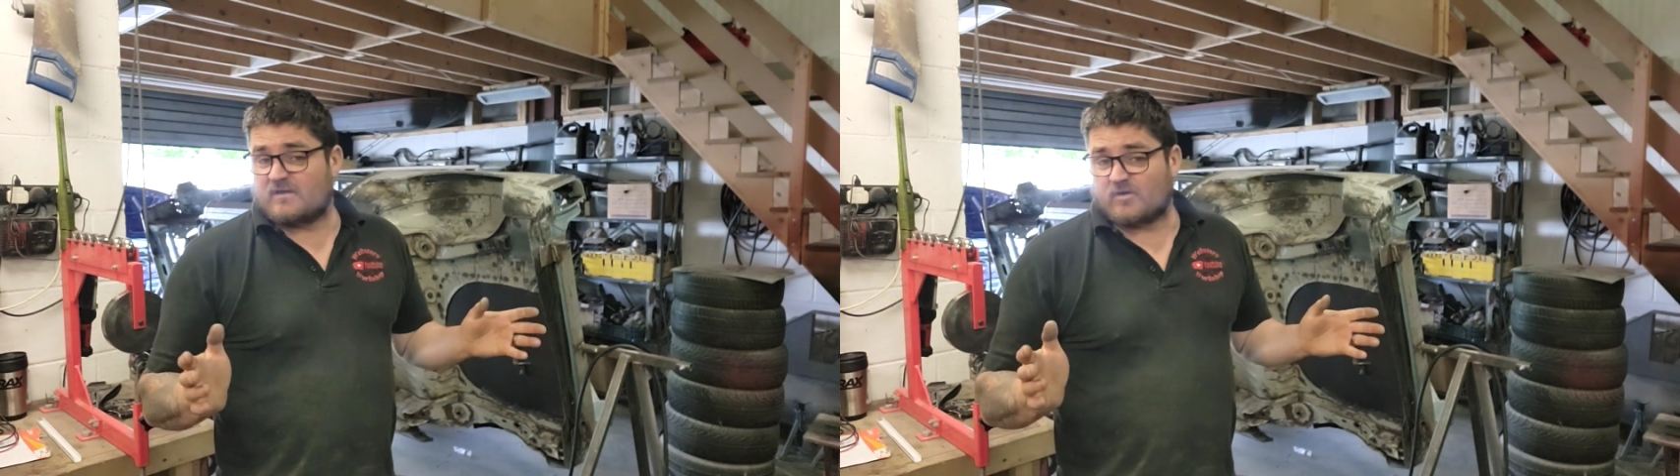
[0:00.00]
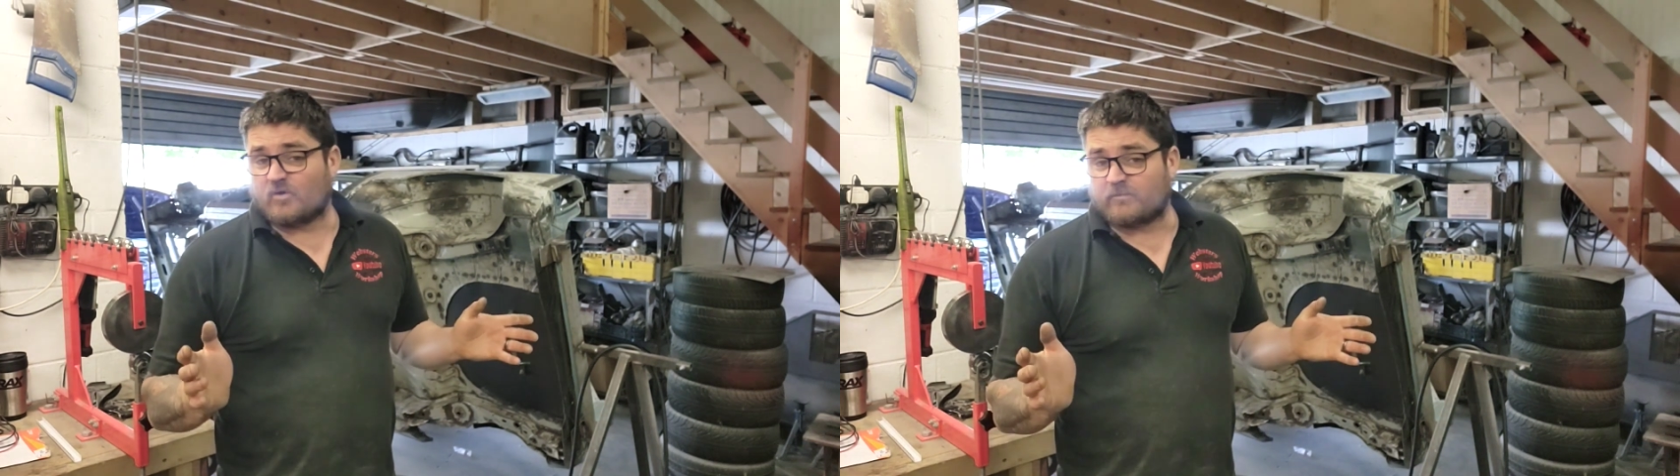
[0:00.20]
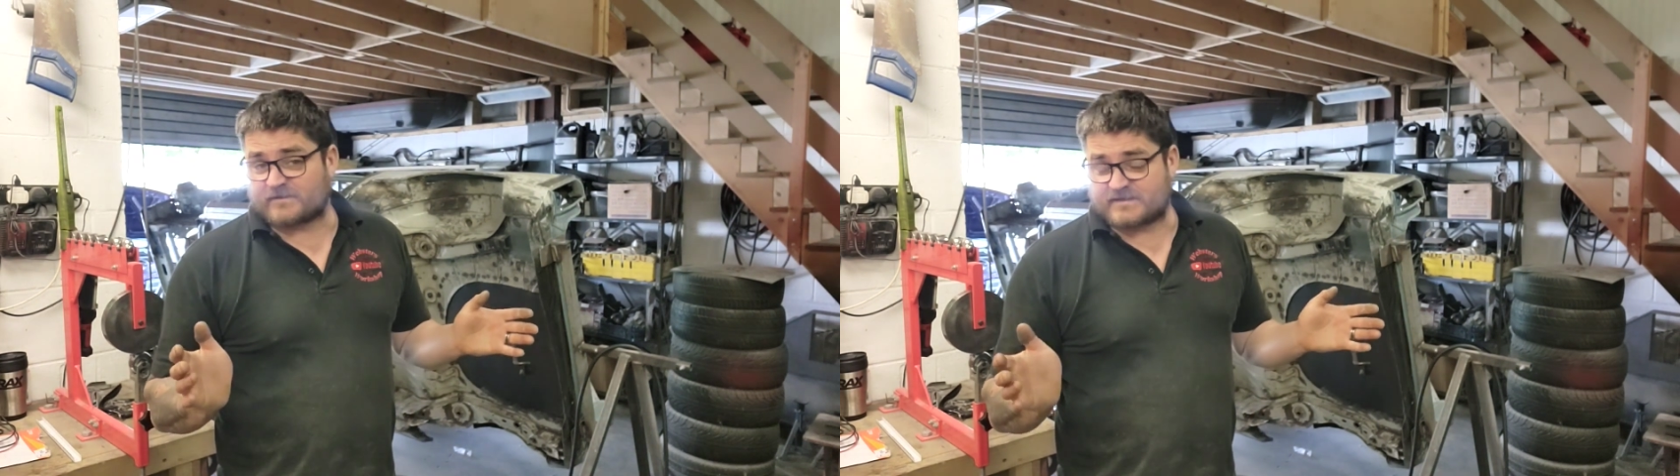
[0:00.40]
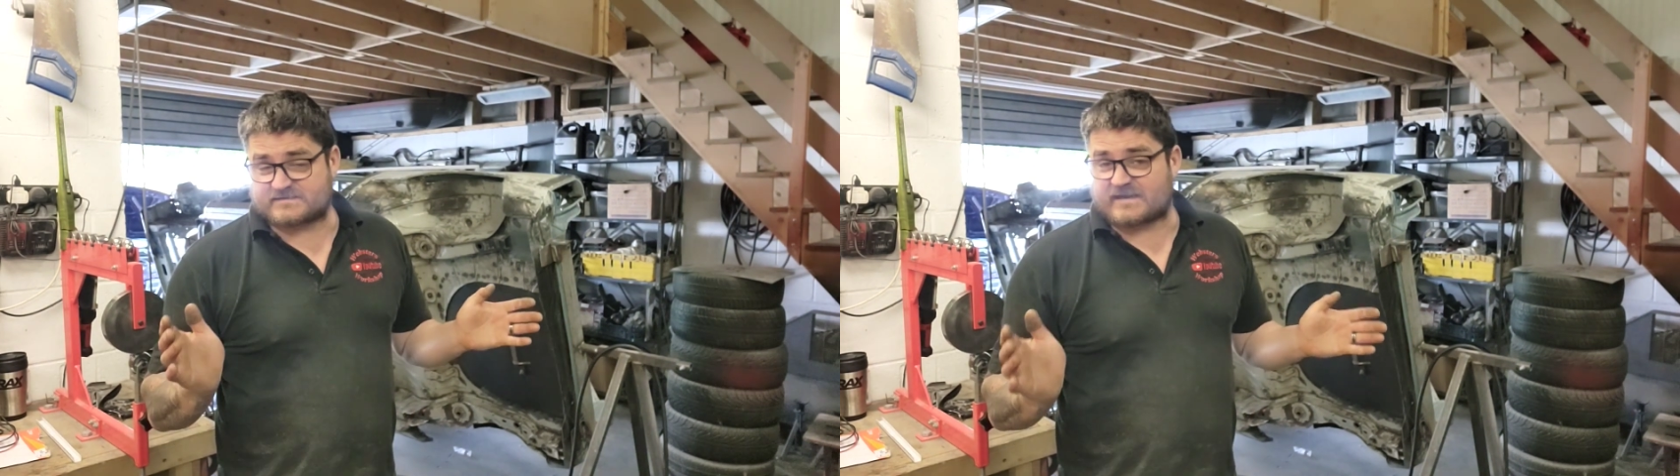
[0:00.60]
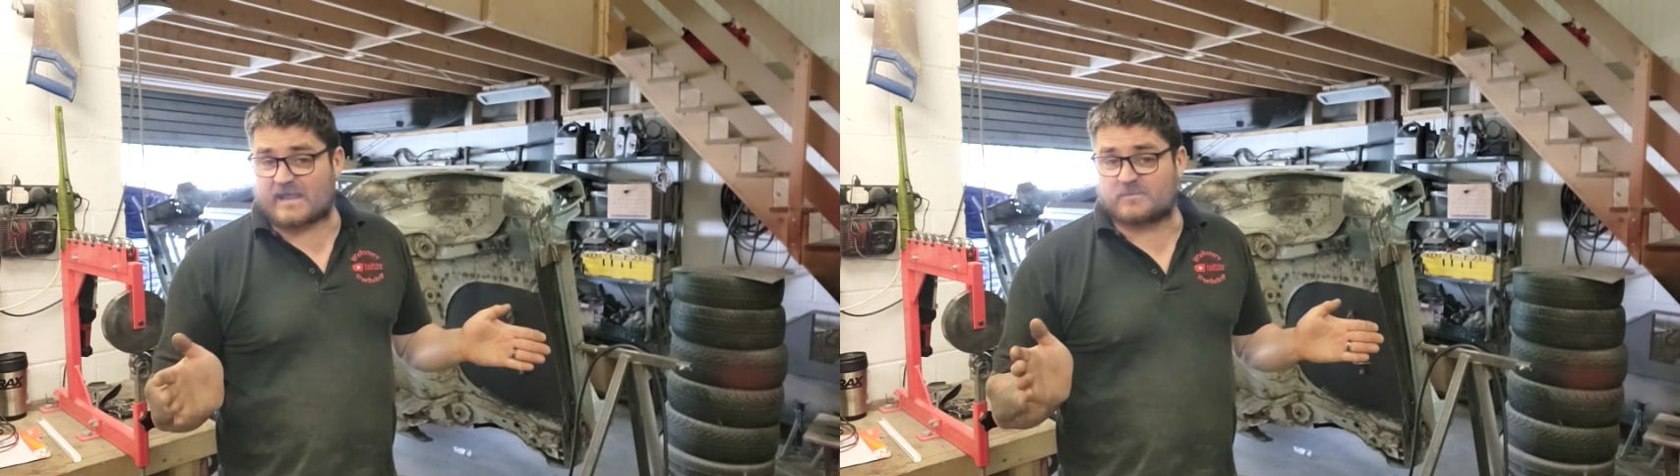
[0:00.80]
hopefully this
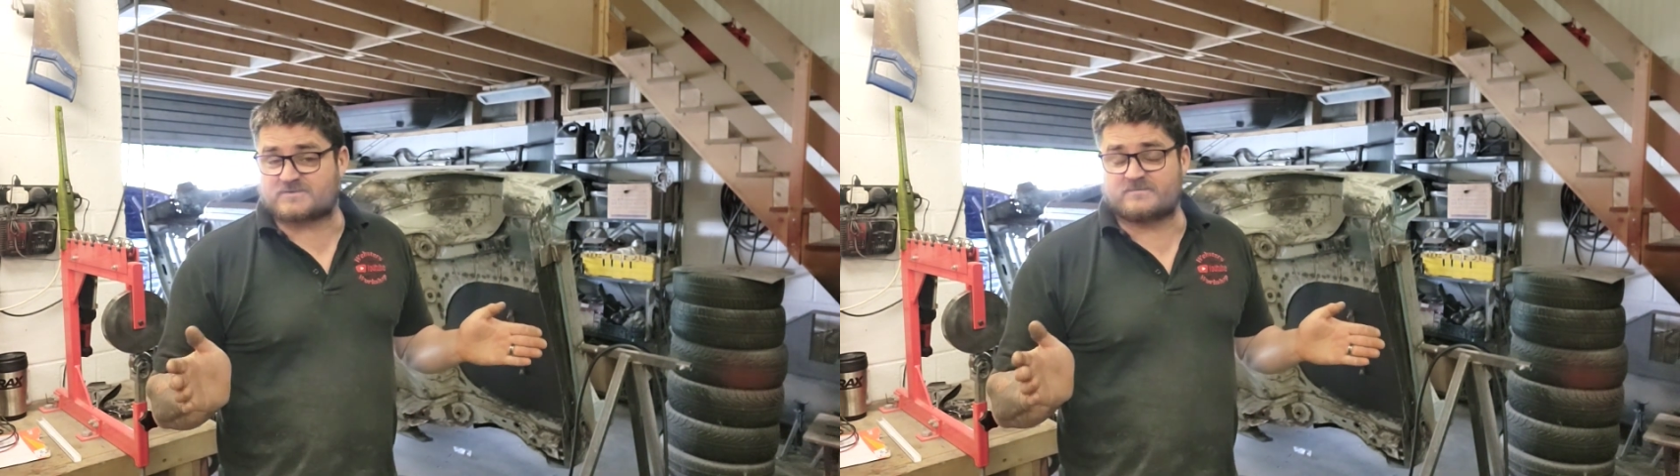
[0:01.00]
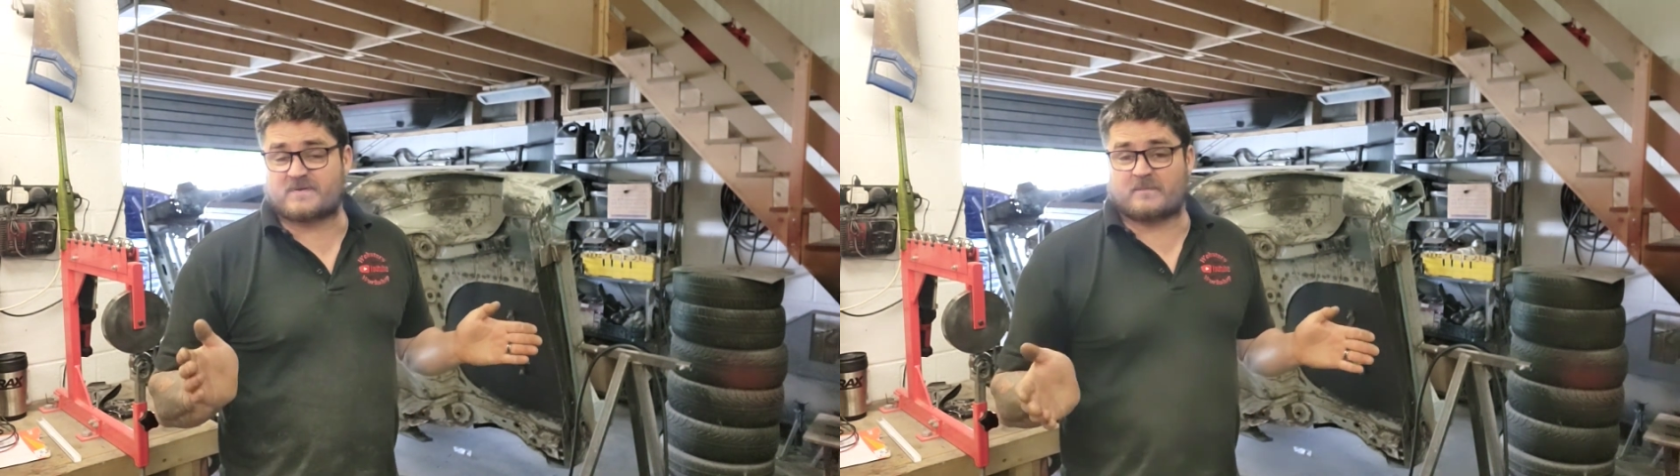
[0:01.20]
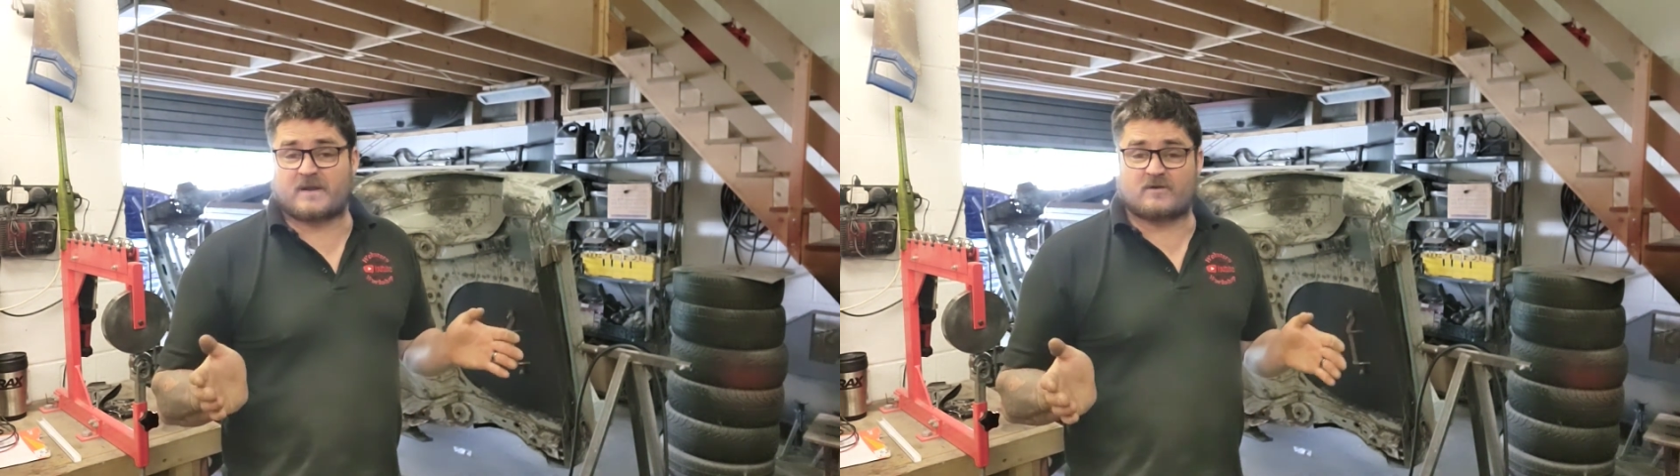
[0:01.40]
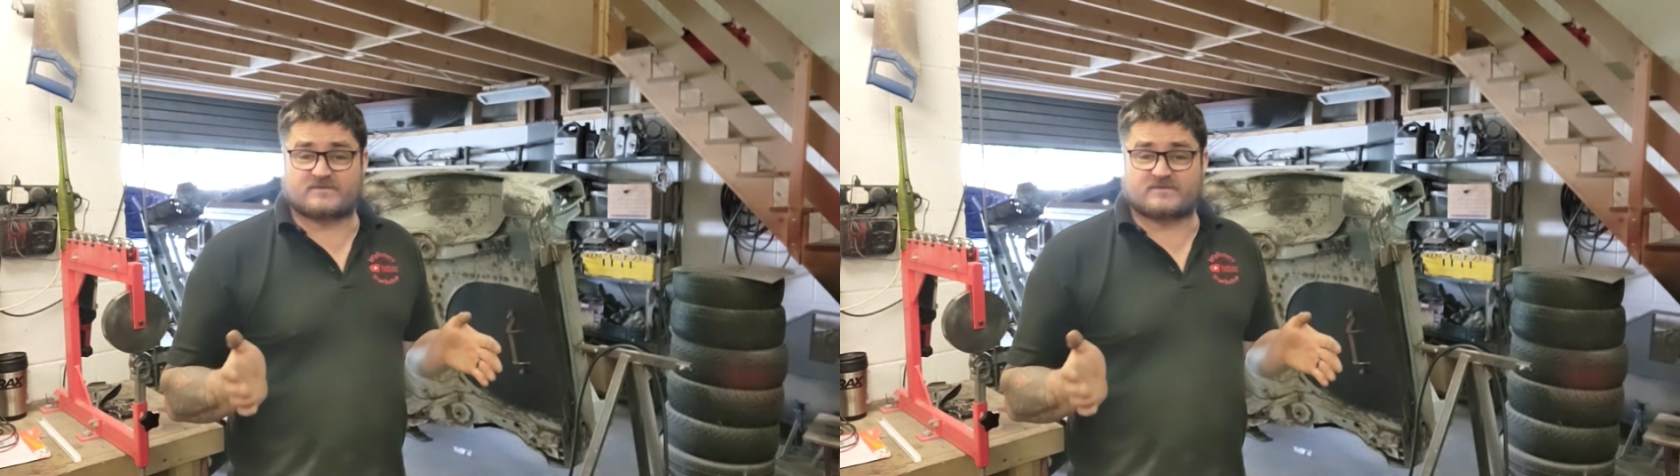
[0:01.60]
will help some people out.